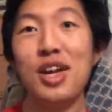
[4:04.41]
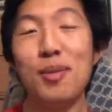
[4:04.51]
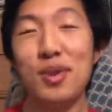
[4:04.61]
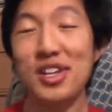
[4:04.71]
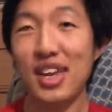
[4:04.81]

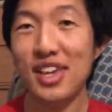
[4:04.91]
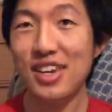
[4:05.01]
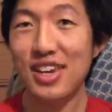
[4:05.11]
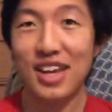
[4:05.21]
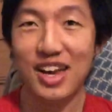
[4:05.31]
But
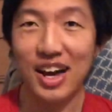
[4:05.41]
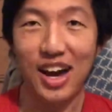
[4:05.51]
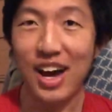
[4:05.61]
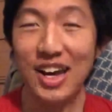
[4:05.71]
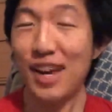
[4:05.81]
again,
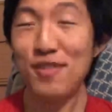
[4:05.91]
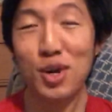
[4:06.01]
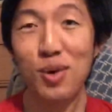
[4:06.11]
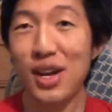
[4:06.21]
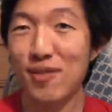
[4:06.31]
I have no
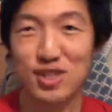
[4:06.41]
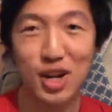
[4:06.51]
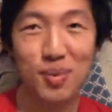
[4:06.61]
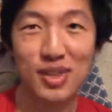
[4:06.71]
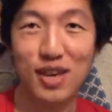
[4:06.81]
way of
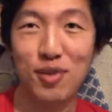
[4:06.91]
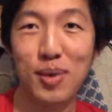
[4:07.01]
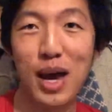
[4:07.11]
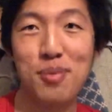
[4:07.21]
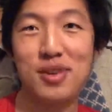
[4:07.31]
stopping that from
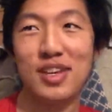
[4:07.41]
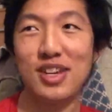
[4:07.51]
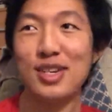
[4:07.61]
happening.